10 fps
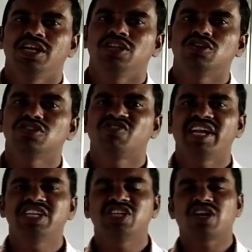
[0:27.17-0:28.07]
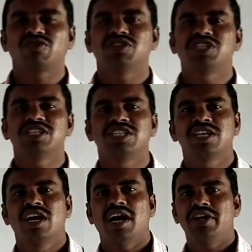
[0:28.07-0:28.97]
In those very short
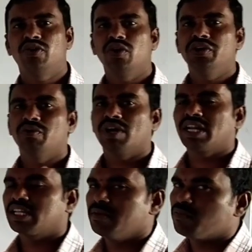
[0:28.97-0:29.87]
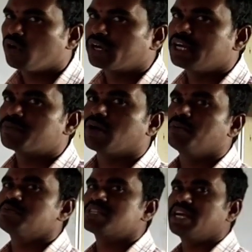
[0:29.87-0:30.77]
questions, I told you what are the important
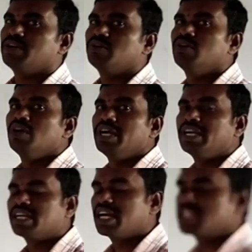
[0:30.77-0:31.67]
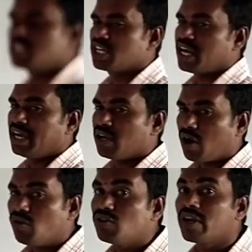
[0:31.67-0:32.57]
problems and introduction and
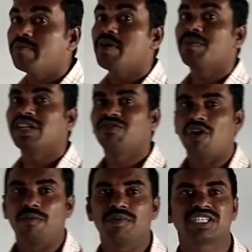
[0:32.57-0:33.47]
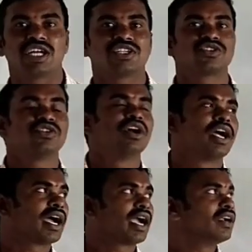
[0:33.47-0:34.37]
how to remember the formulas also,
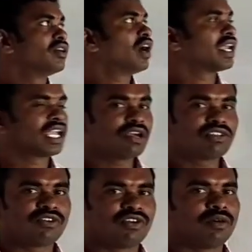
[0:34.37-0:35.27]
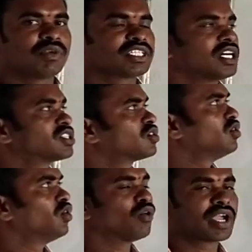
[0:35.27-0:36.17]
and I gave the formulas also.